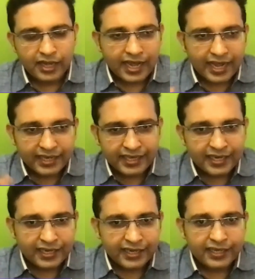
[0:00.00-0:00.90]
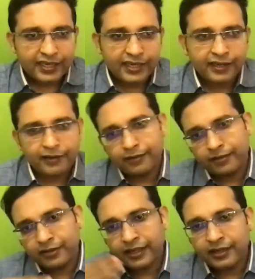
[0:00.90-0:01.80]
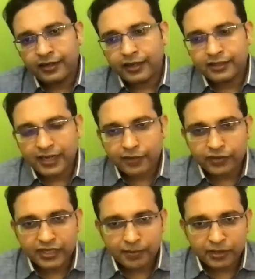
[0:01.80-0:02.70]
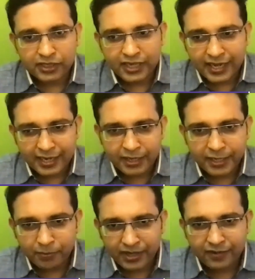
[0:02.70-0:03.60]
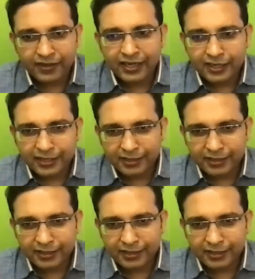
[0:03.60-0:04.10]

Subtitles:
And then start with dementia, and in meanwhile